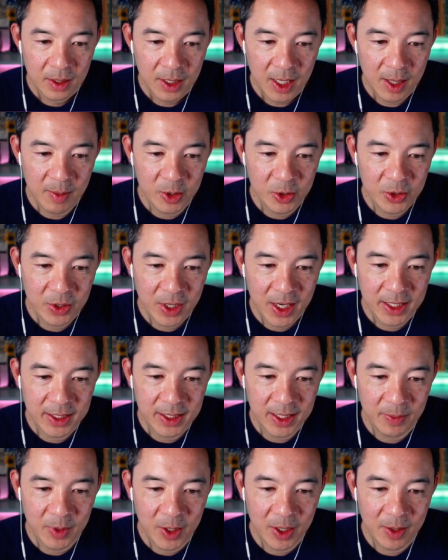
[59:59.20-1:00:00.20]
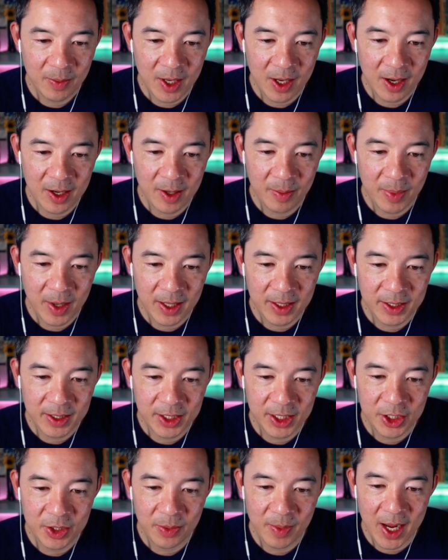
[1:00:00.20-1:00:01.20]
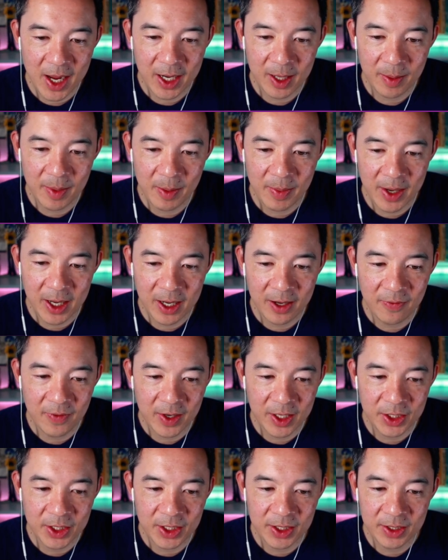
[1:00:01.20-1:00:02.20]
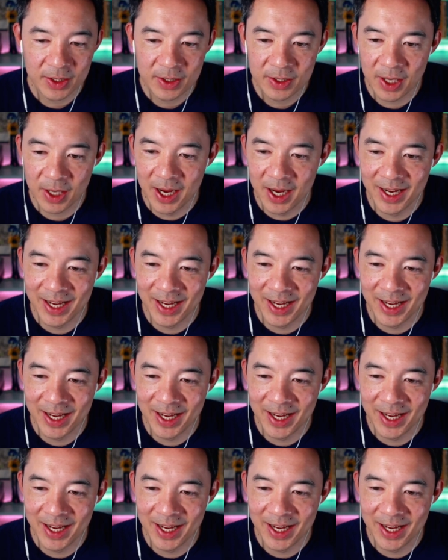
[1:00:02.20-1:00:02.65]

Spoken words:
Emo Trash, I'm going to be unapologetically dramatic about my convictions.